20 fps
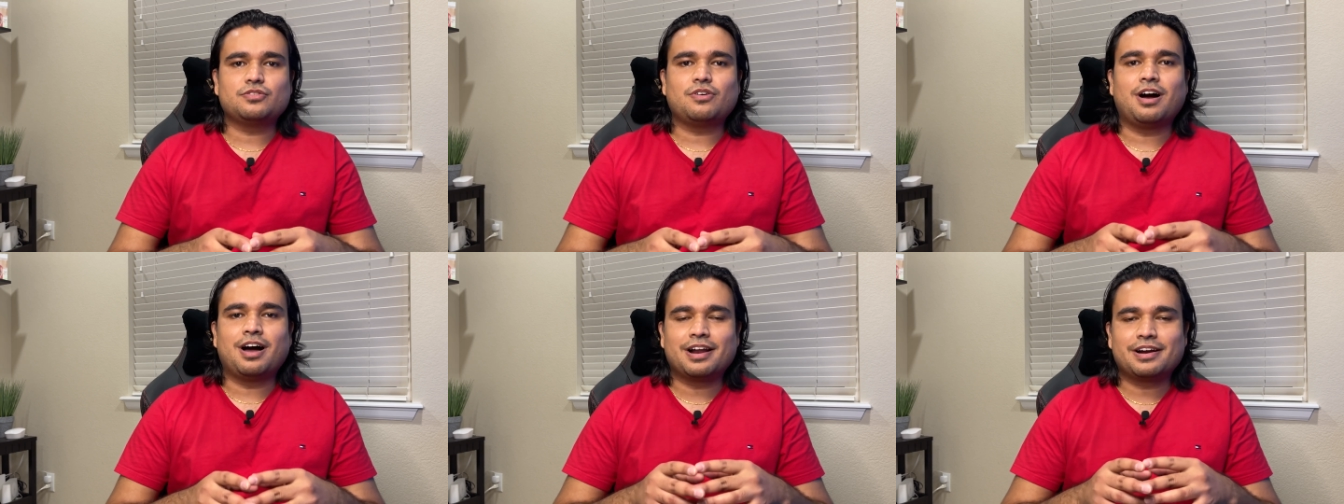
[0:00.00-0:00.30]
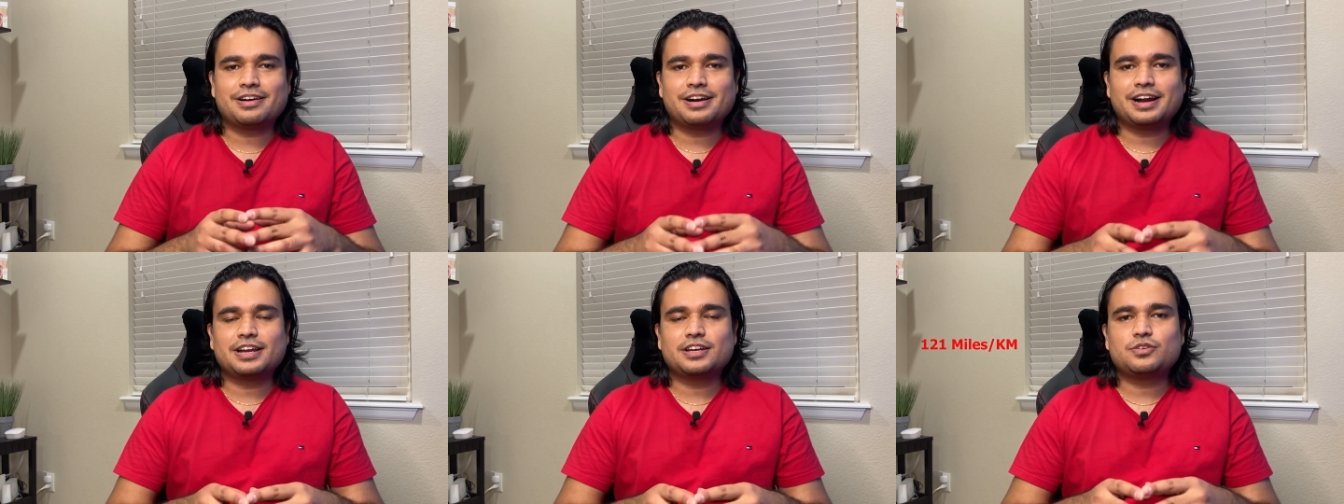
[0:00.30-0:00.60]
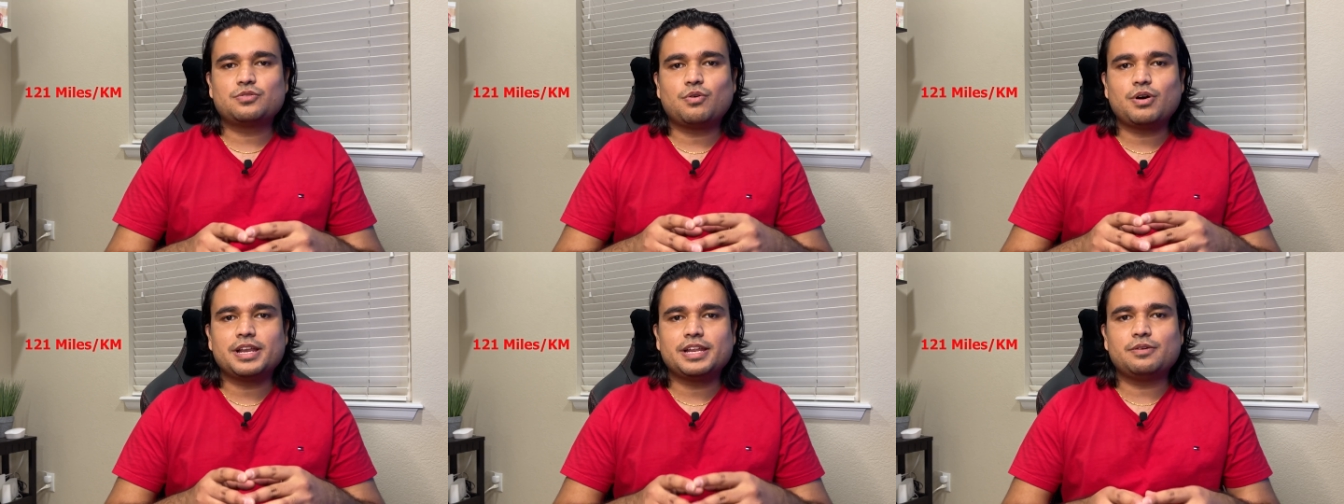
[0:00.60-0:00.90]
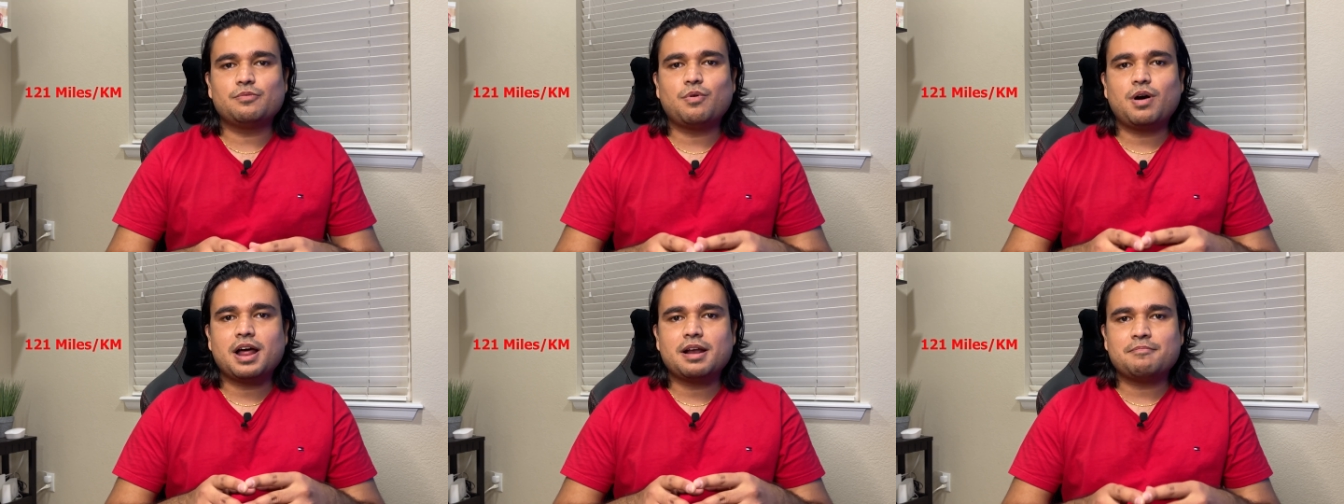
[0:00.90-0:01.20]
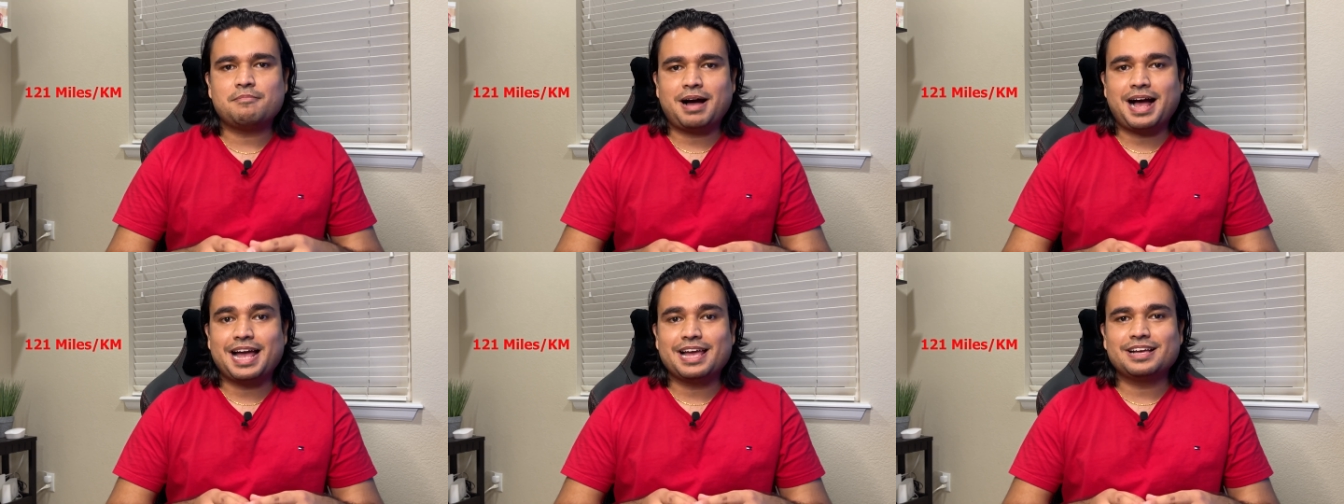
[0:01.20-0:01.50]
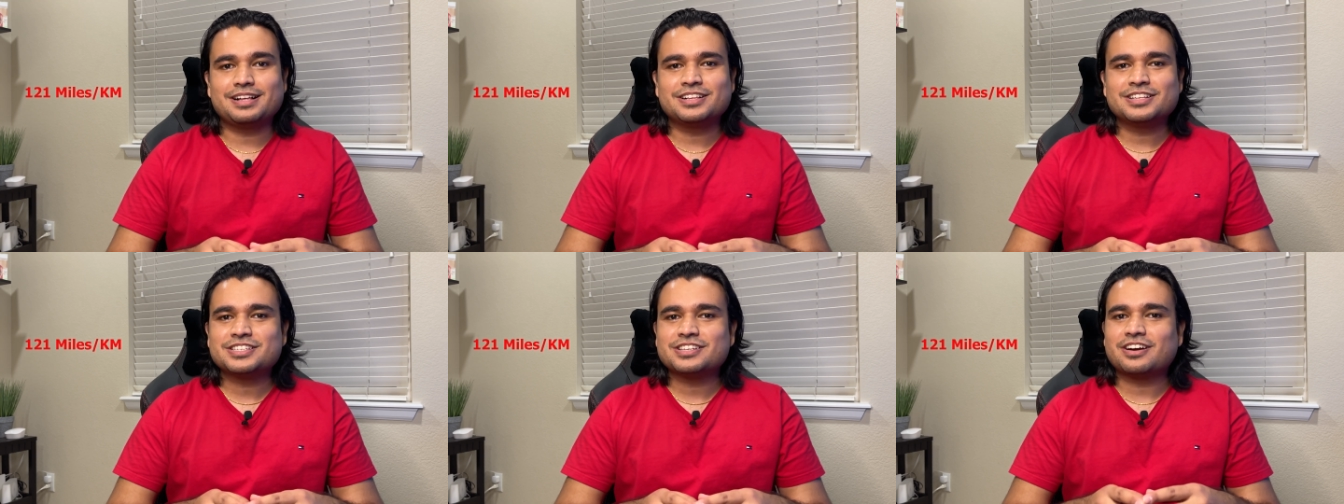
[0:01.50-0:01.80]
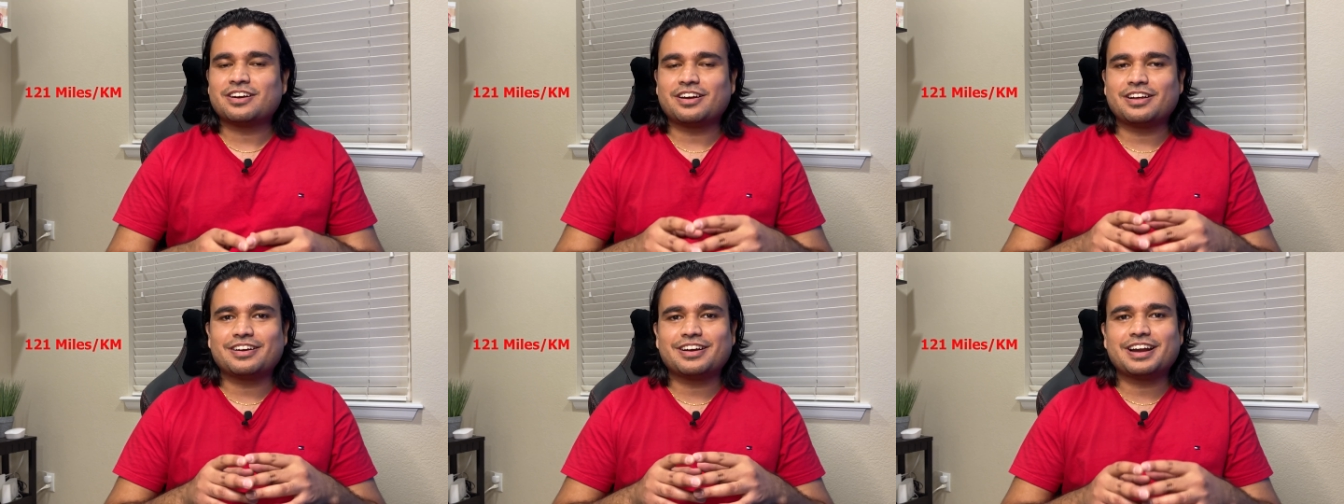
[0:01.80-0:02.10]
121 miles or
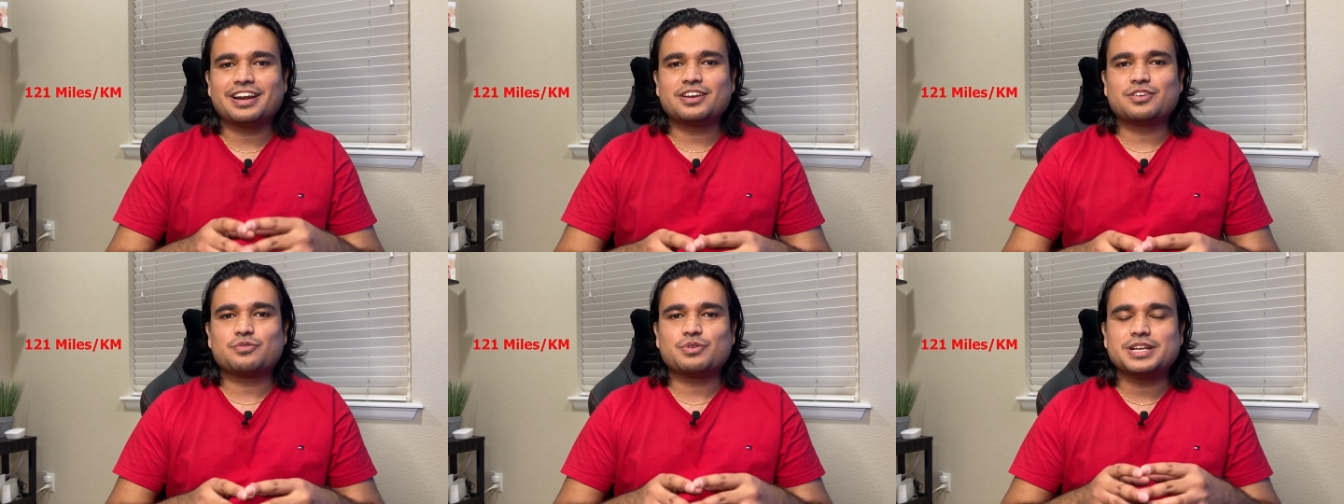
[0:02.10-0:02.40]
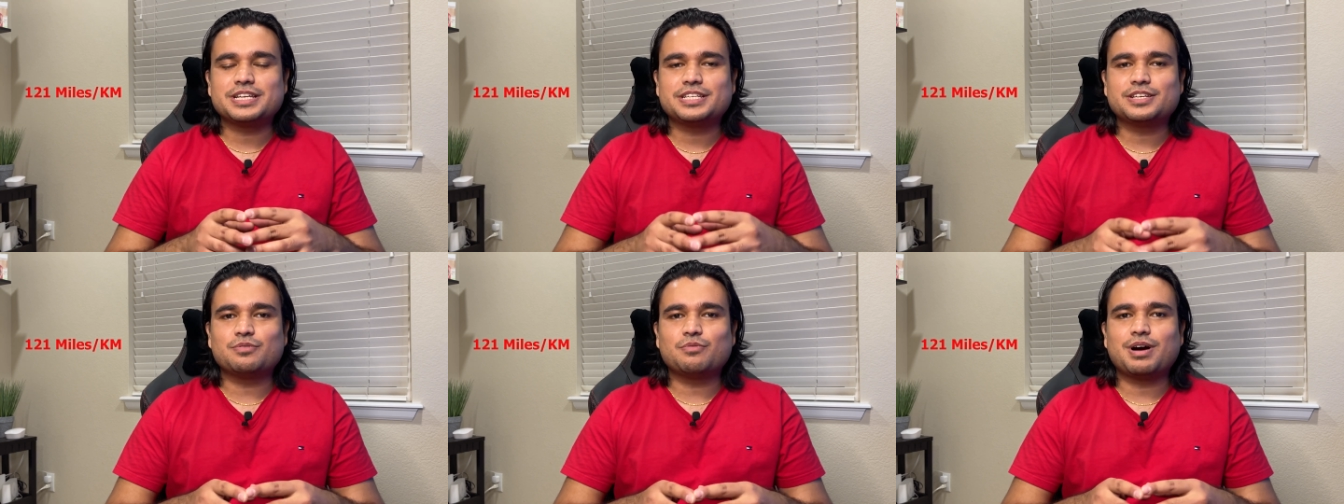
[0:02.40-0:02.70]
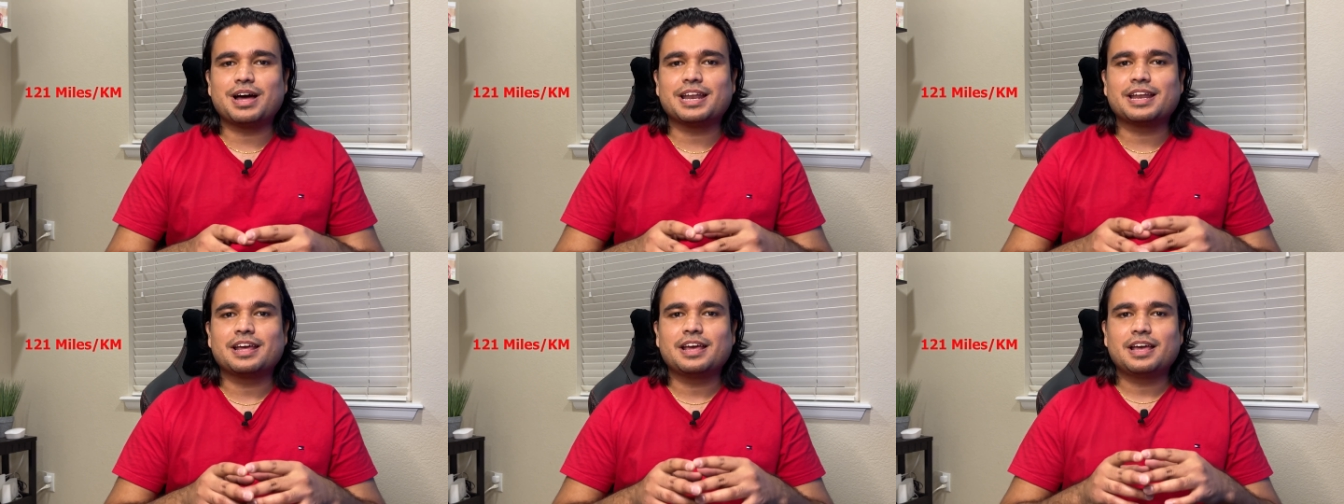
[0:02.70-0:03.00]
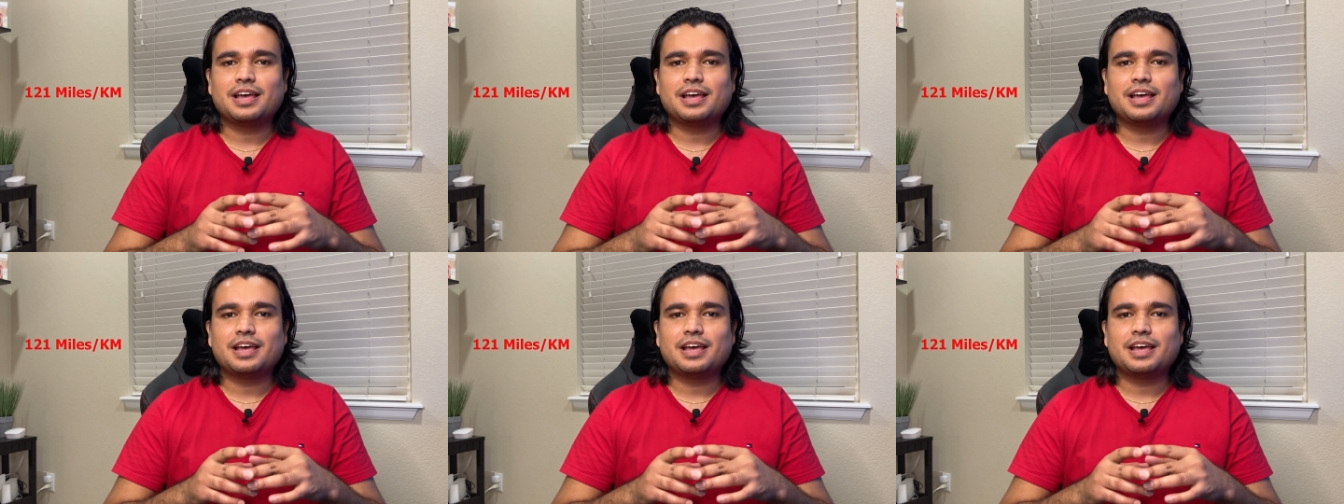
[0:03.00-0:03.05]
121